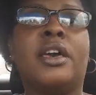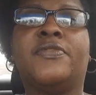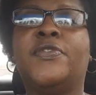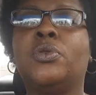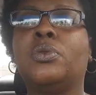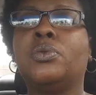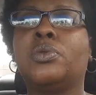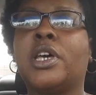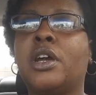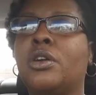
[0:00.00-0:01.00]
If
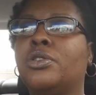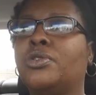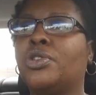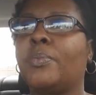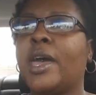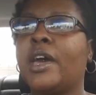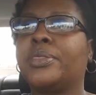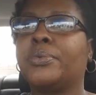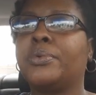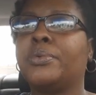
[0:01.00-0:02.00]
you let her use your
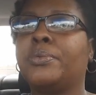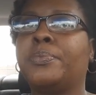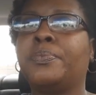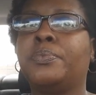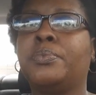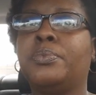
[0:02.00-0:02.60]
bathroom,